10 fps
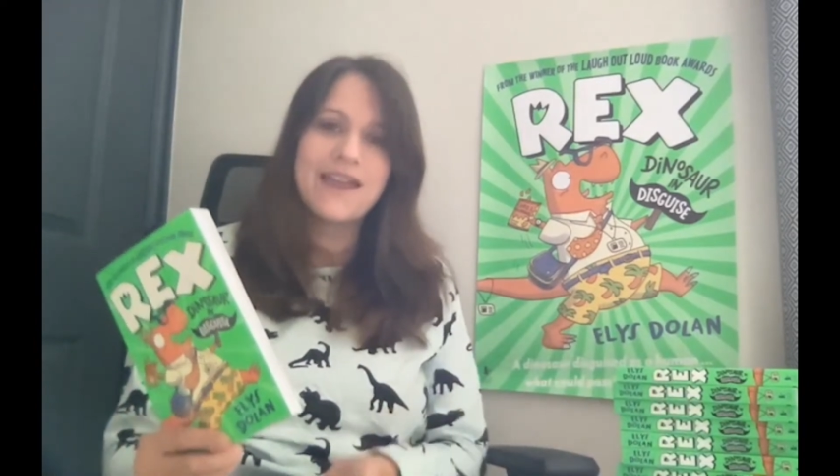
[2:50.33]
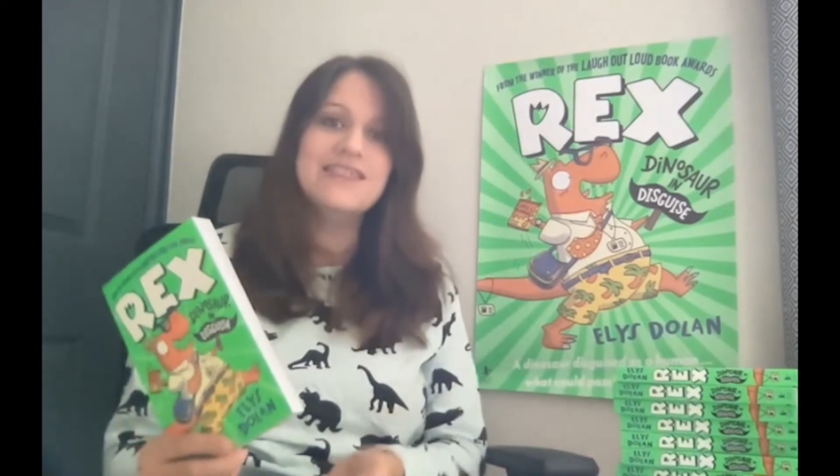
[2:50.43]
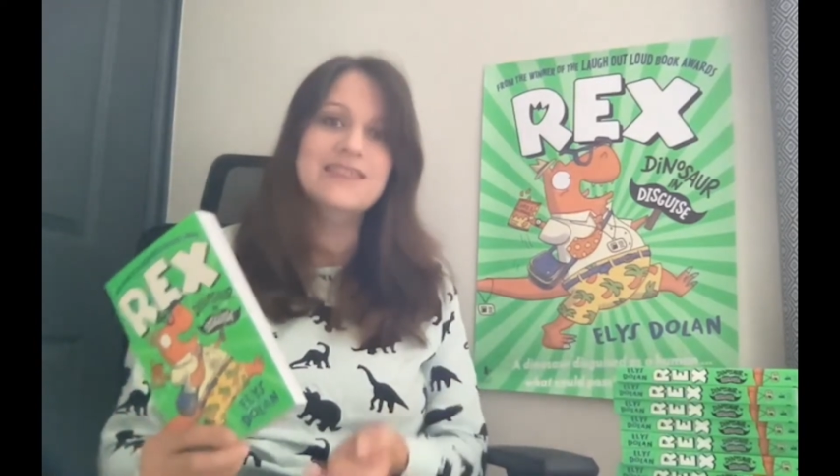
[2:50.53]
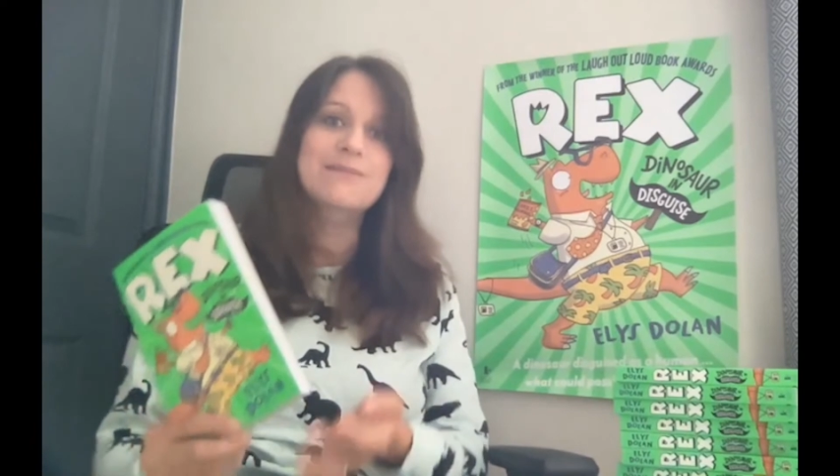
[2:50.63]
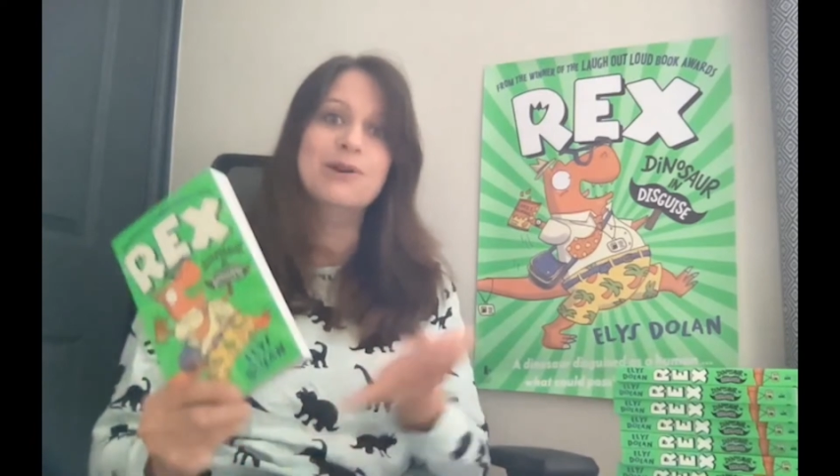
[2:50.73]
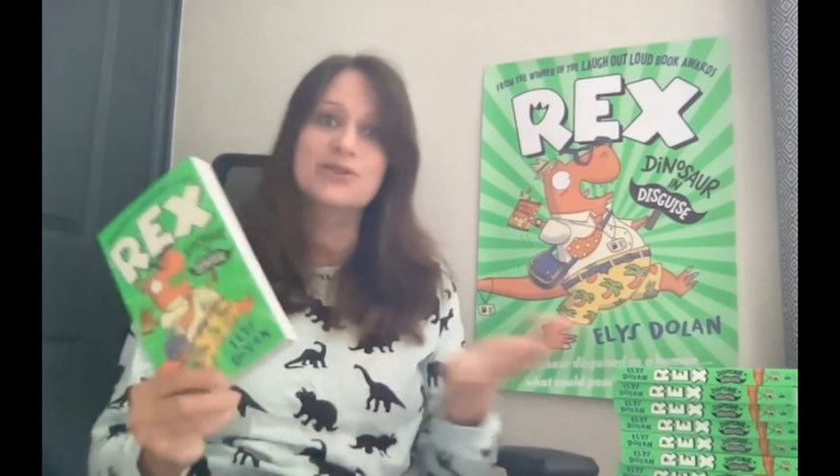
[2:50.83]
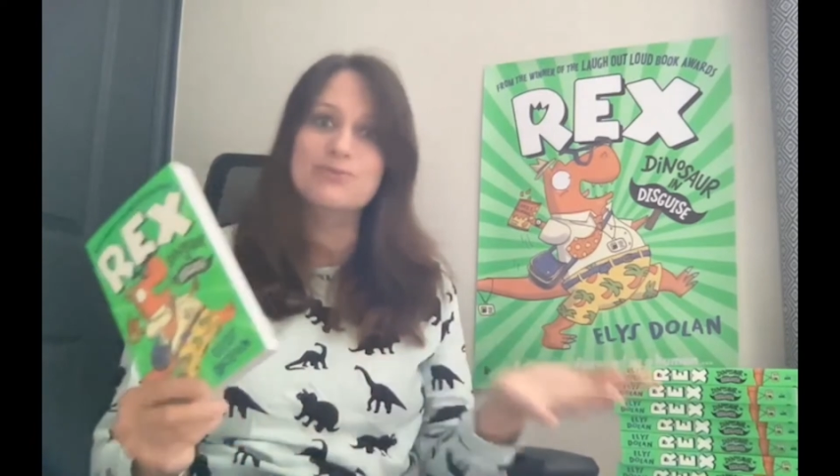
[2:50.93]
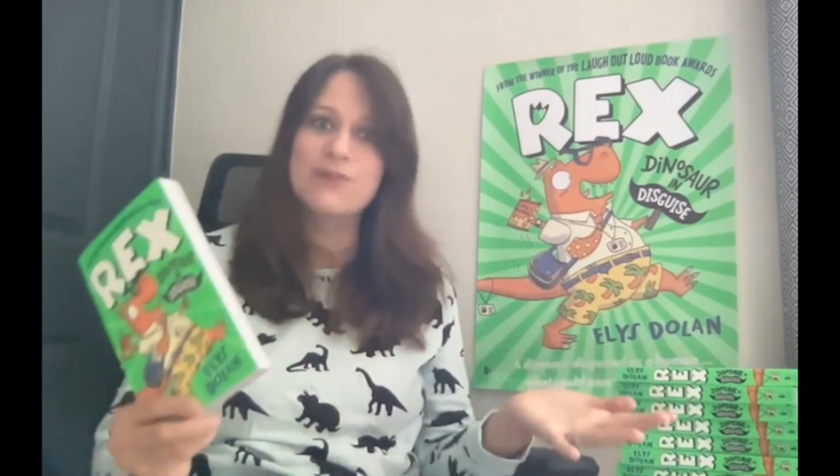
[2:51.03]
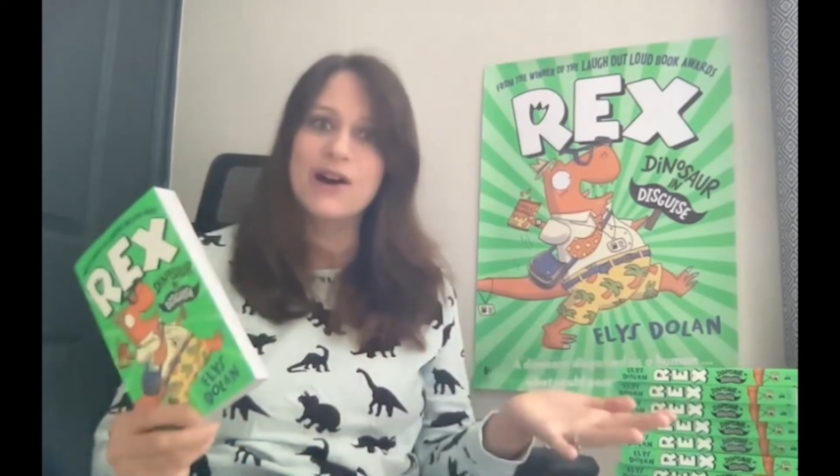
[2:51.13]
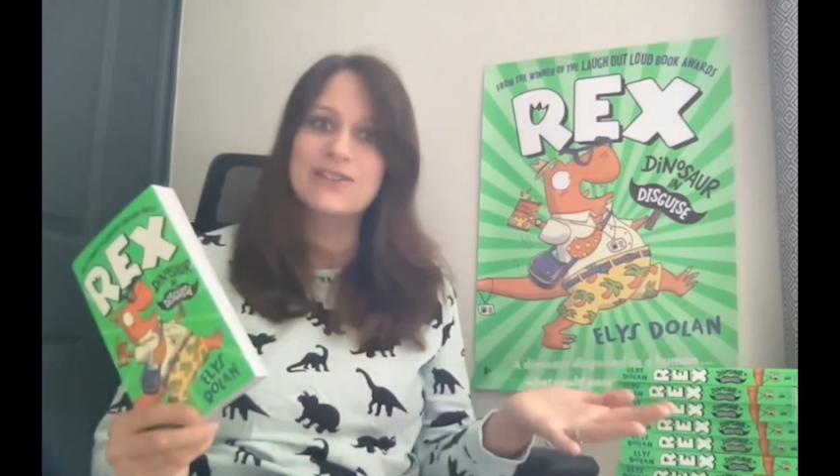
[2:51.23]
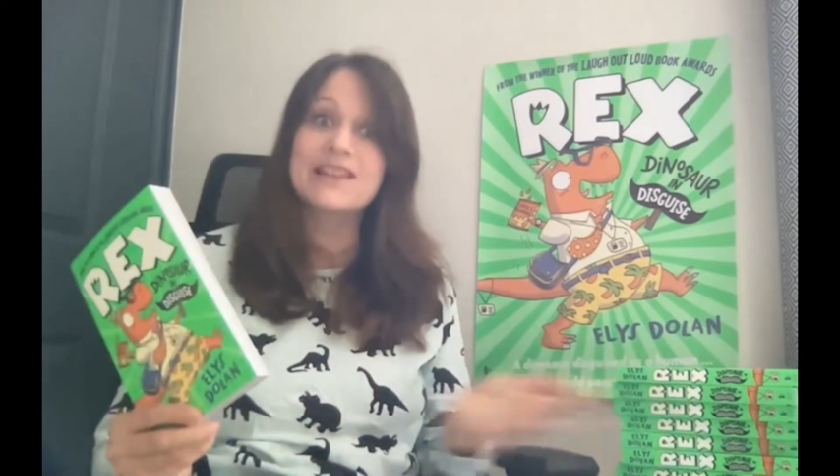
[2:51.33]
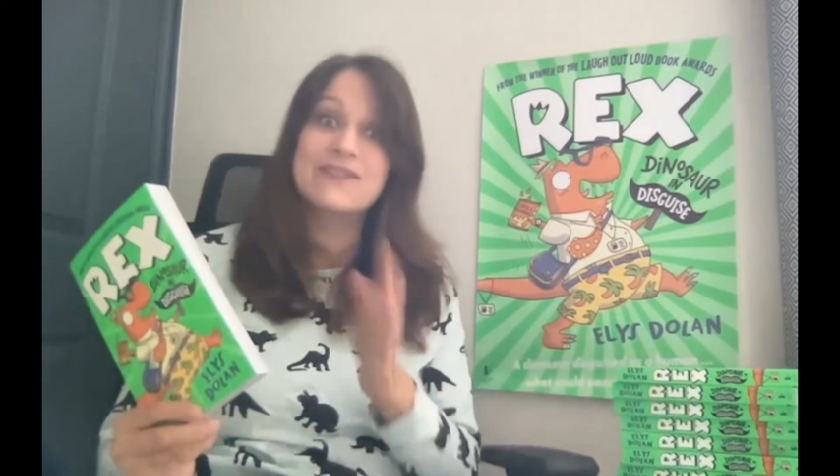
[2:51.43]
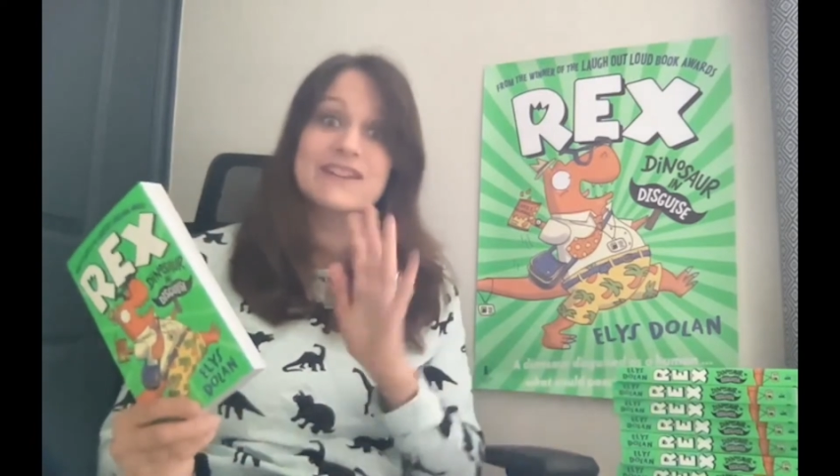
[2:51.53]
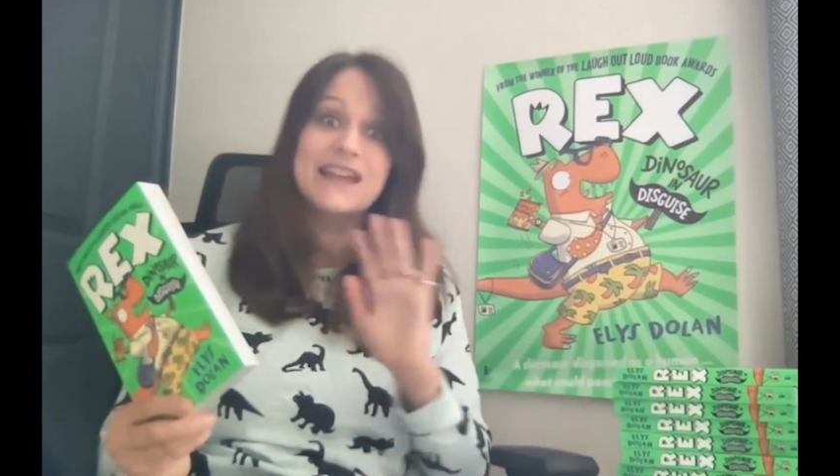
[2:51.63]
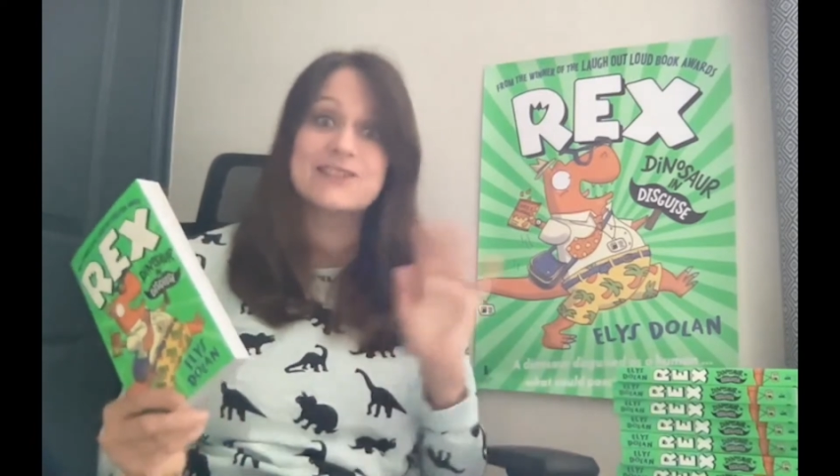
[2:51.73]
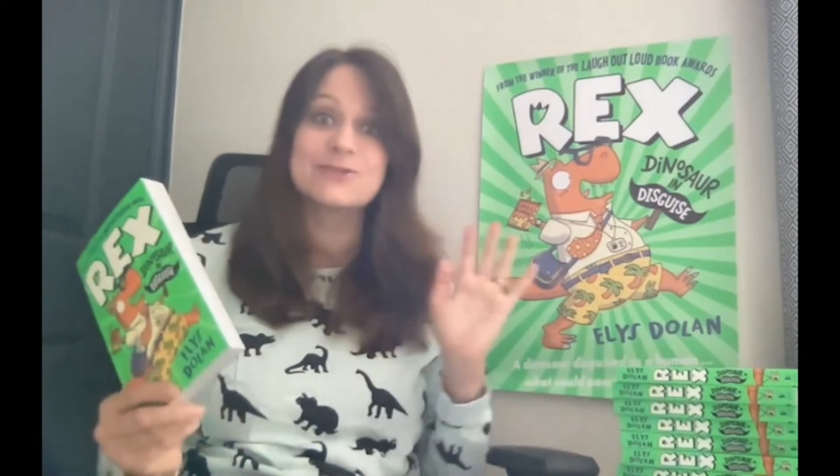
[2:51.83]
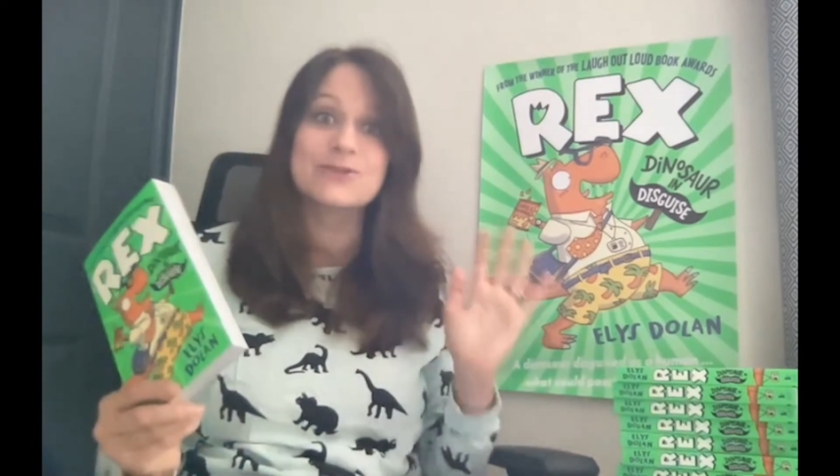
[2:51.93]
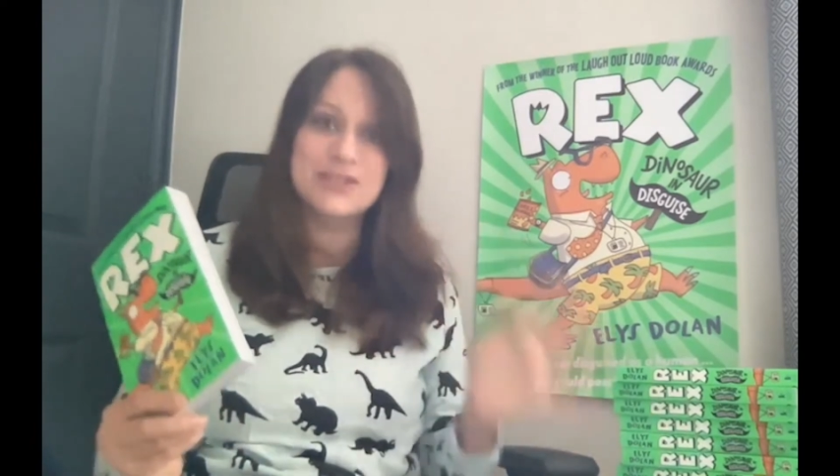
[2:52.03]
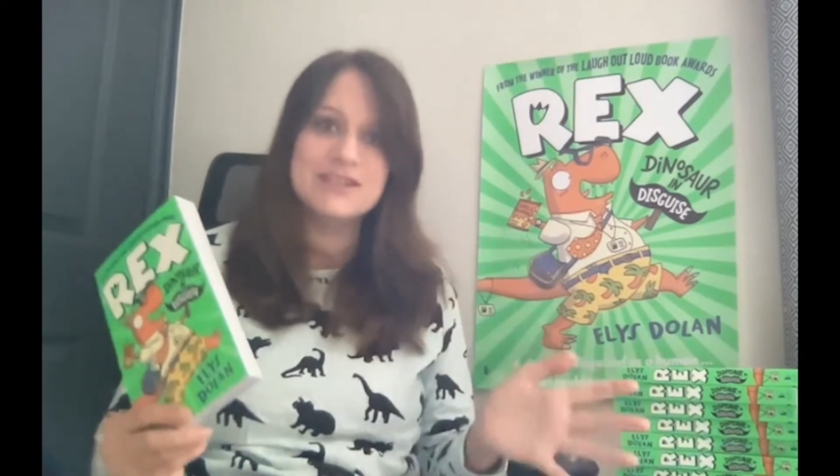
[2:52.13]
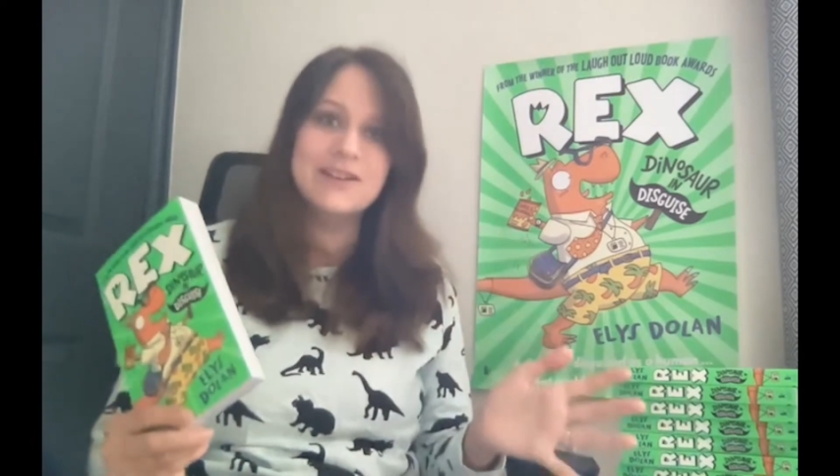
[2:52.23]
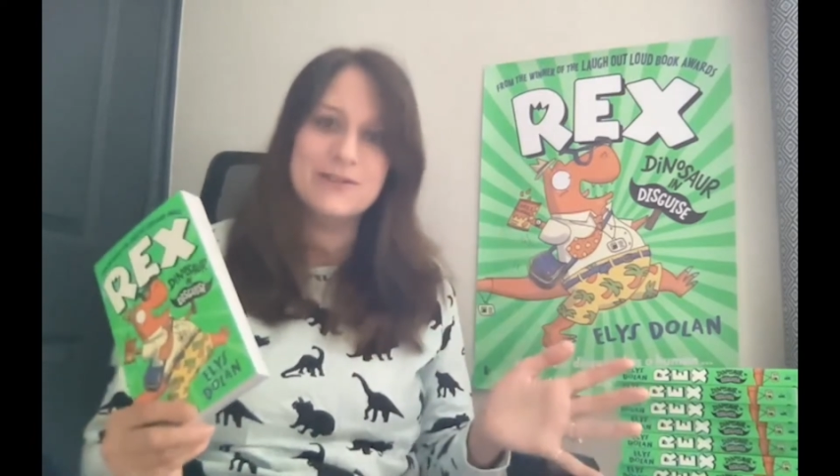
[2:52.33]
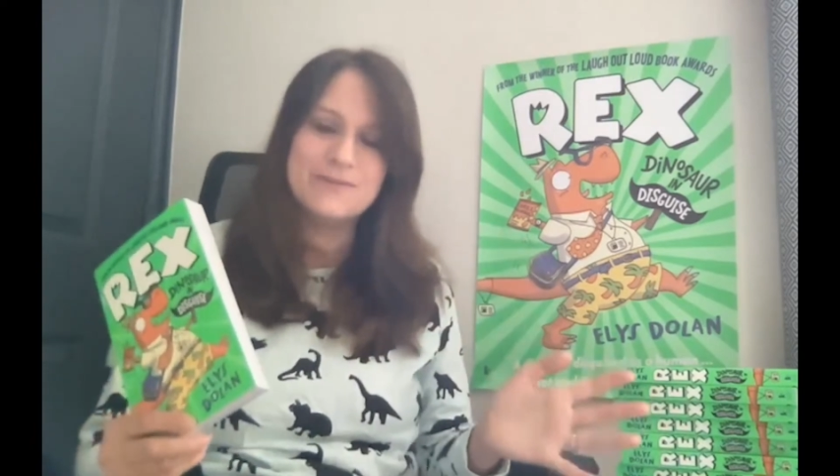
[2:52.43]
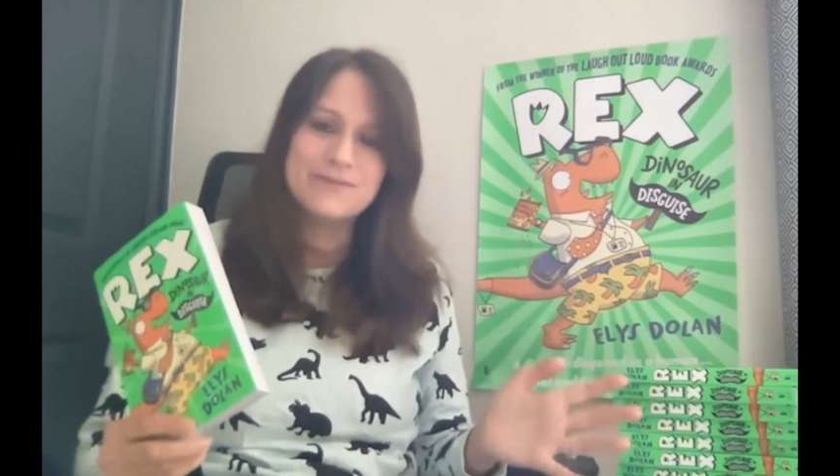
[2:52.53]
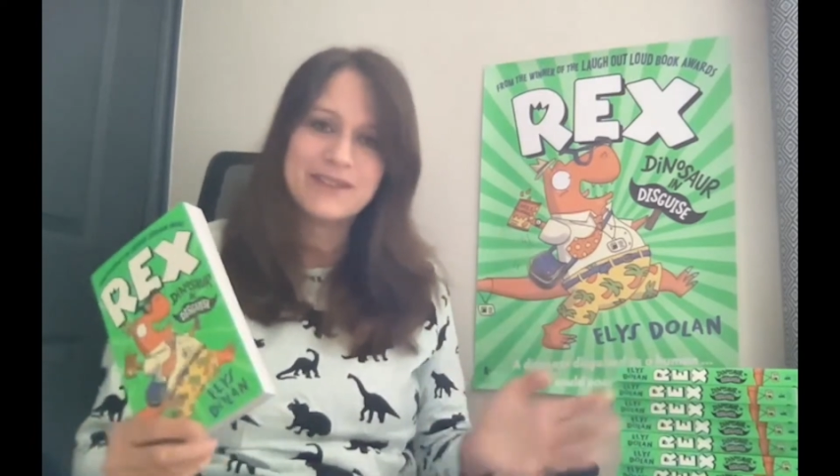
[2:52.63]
in the modern world, living next door to you.